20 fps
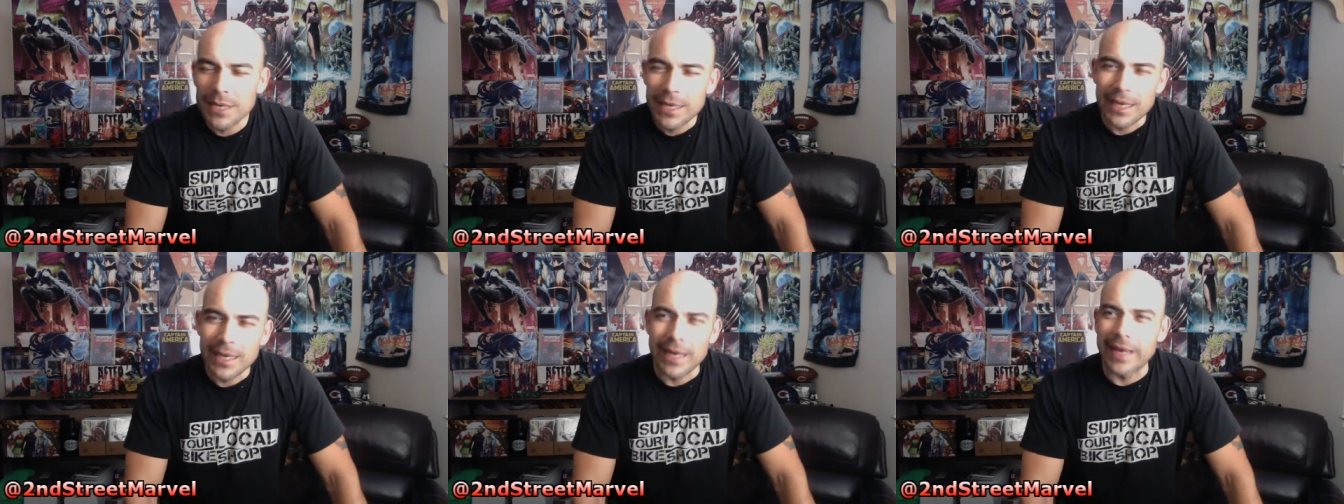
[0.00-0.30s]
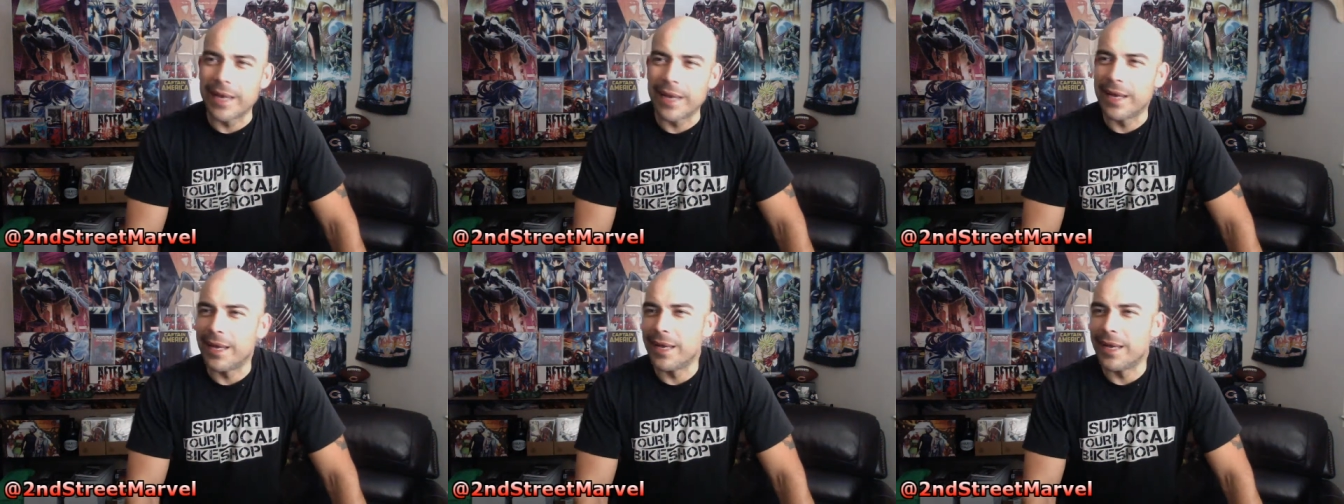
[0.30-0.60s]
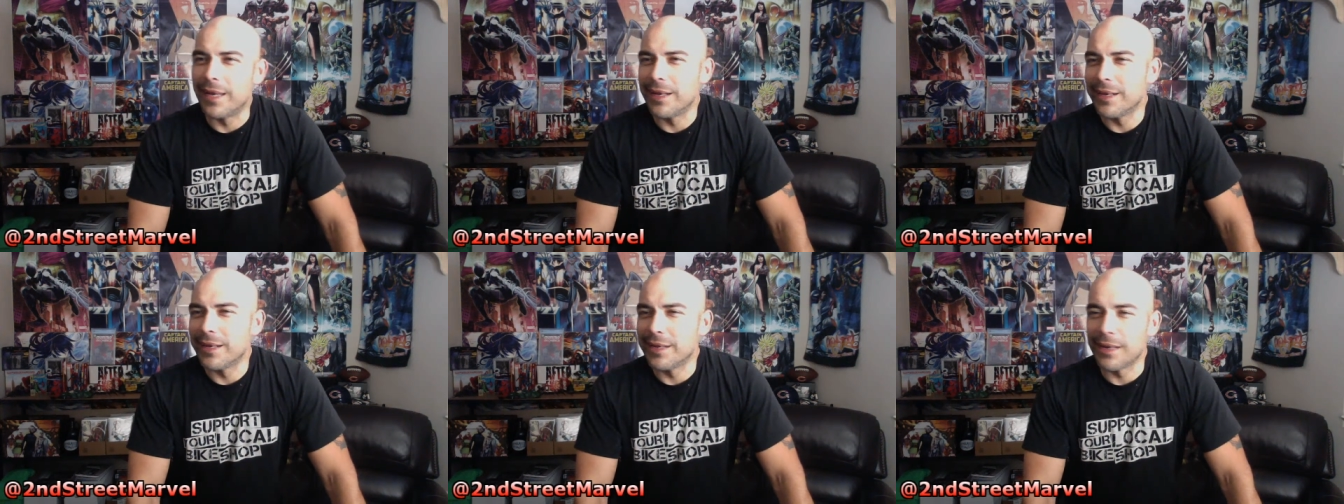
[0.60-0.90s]

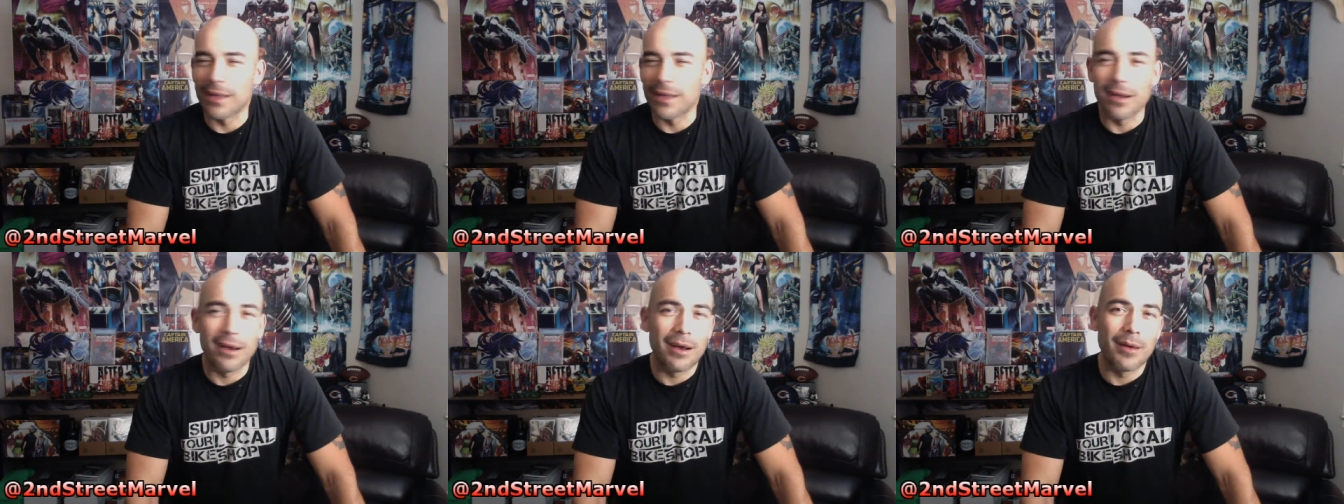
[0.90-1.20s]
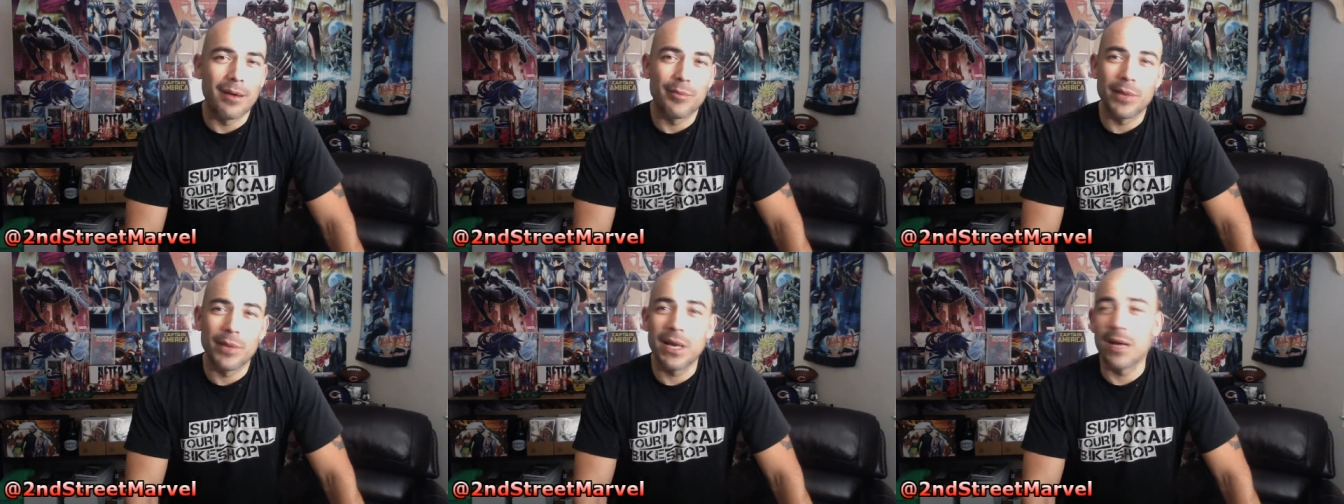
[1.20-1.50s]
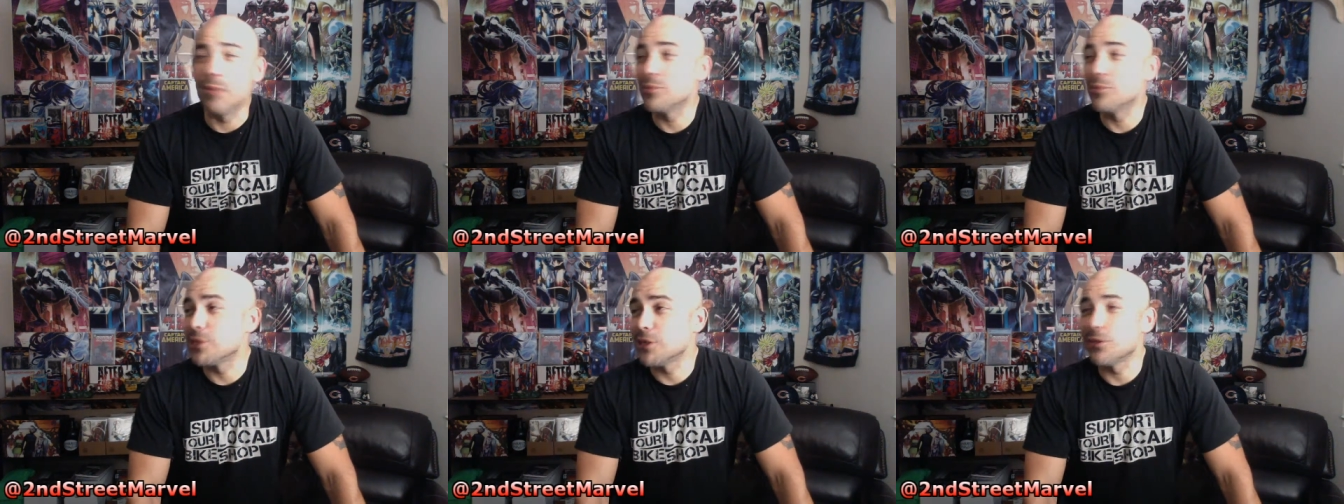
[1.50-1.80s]
And man,
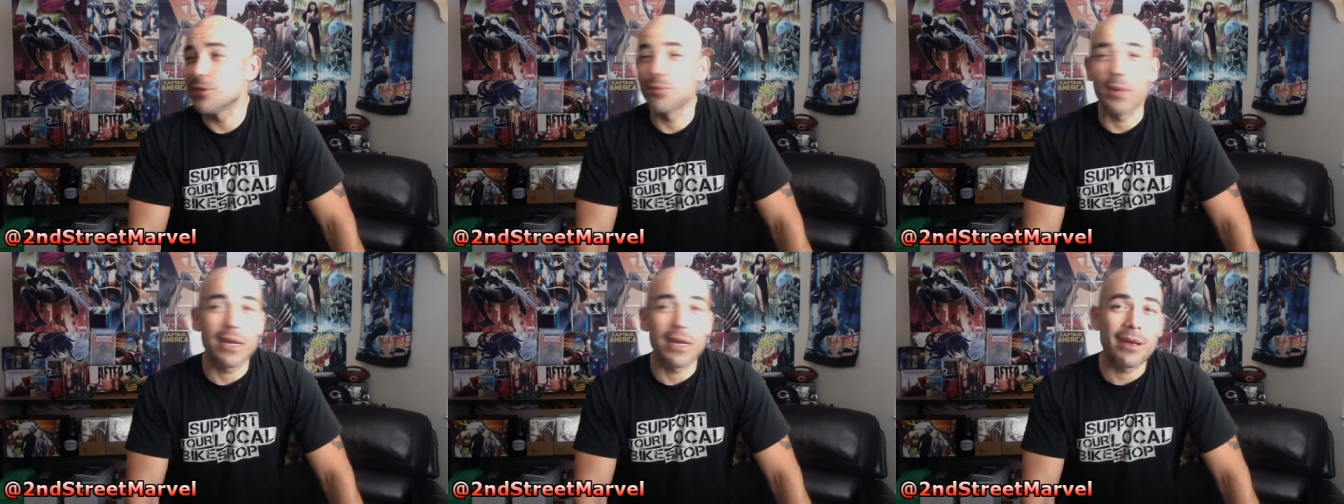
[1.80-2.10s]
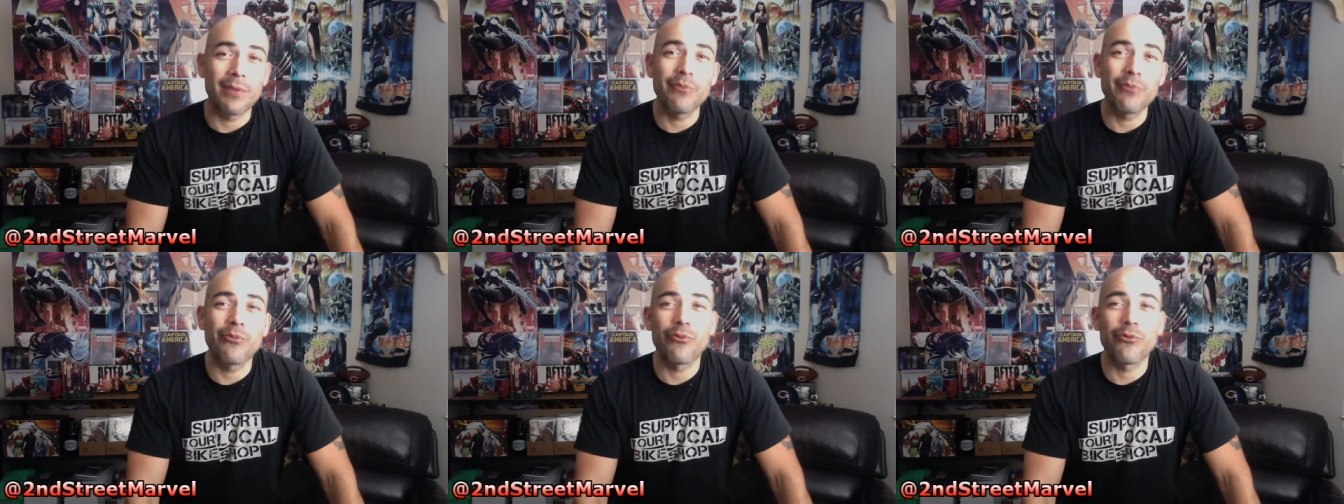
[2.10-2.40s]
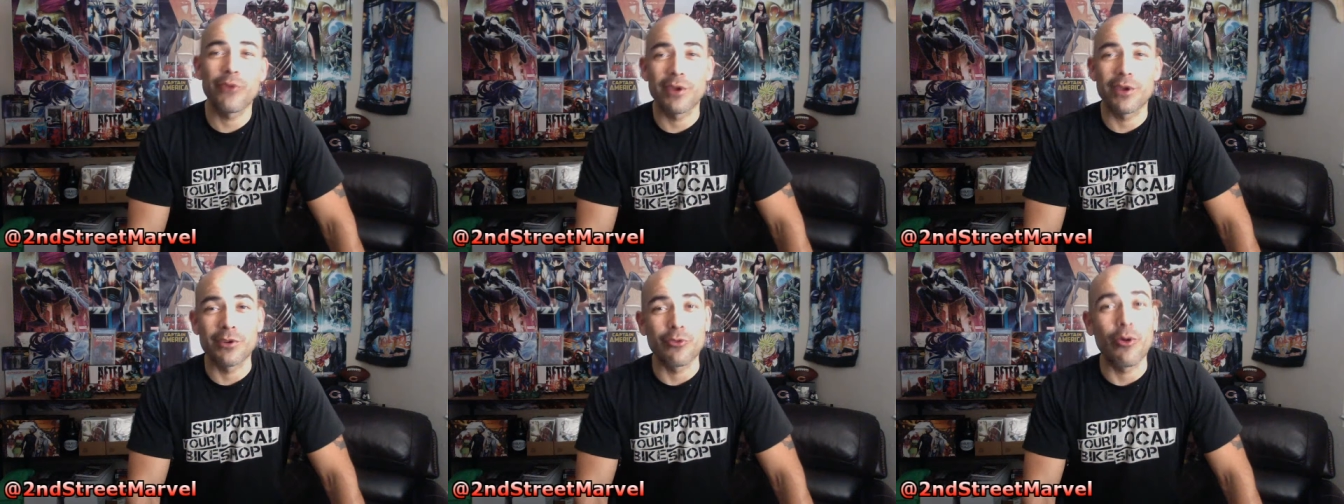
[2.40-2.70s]
I'm telling you, man, I'm
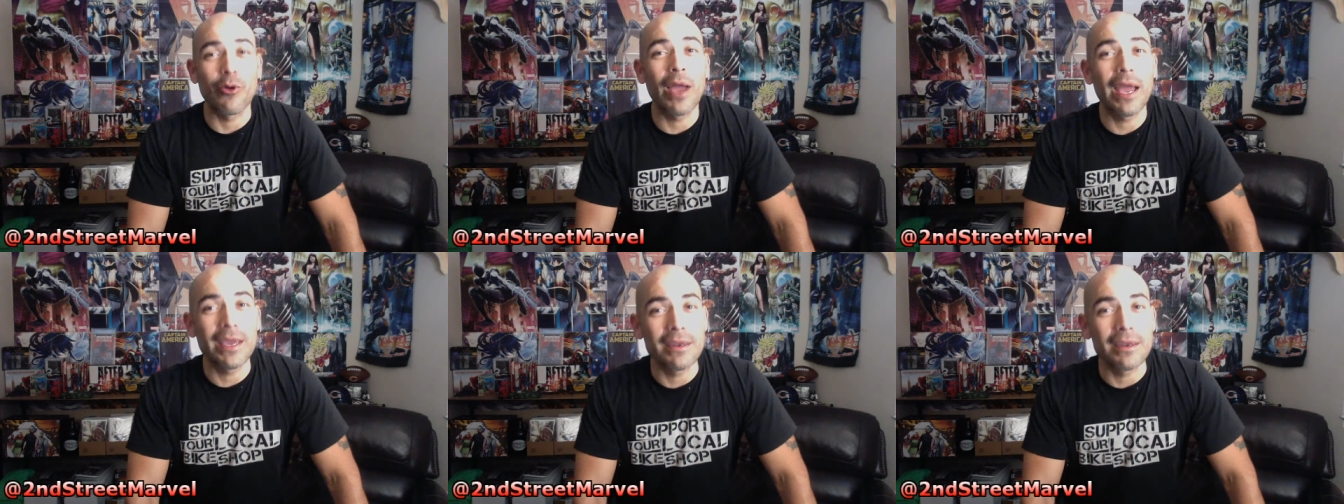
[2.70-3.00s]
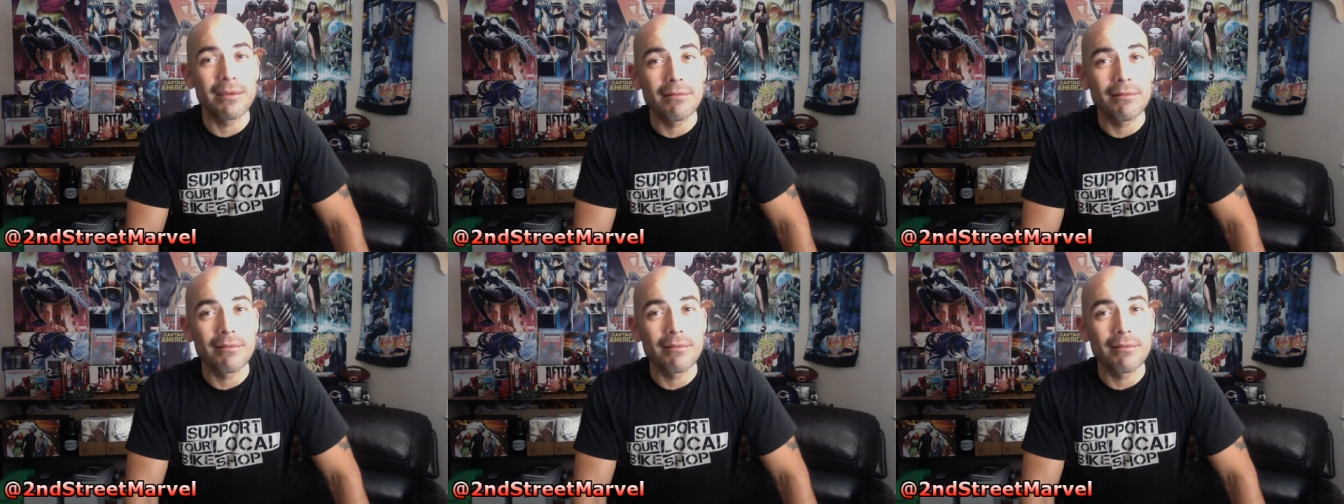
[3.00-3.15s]
freaking dragging.